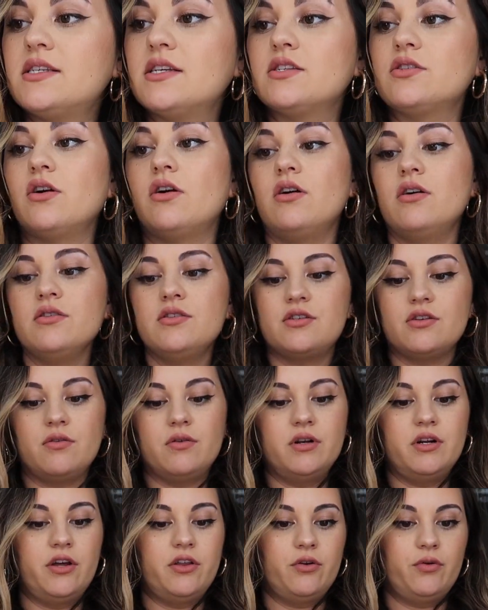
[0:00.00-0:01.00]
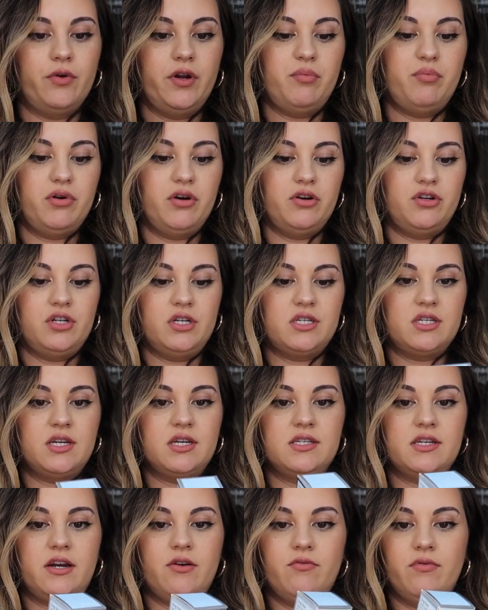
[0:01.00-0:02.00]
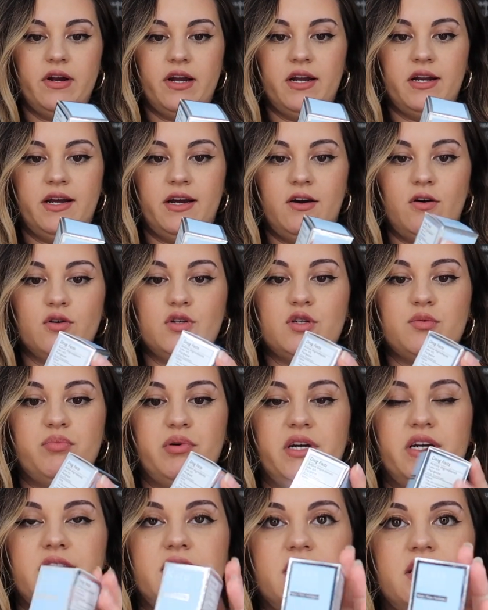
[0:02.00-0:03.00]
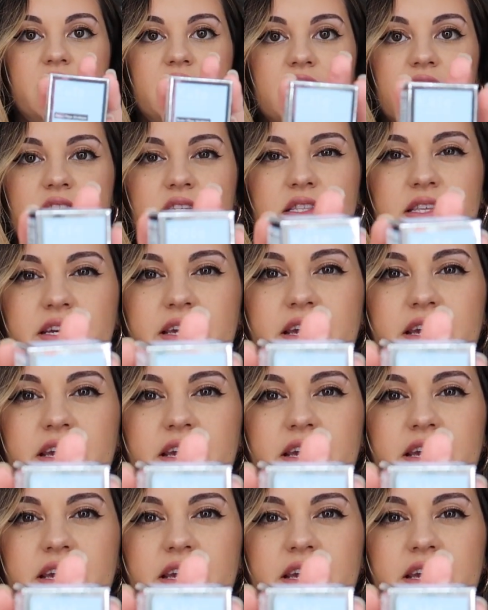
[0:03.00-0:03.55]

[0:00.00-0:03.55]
is also another repurchase because I ran out, but this is the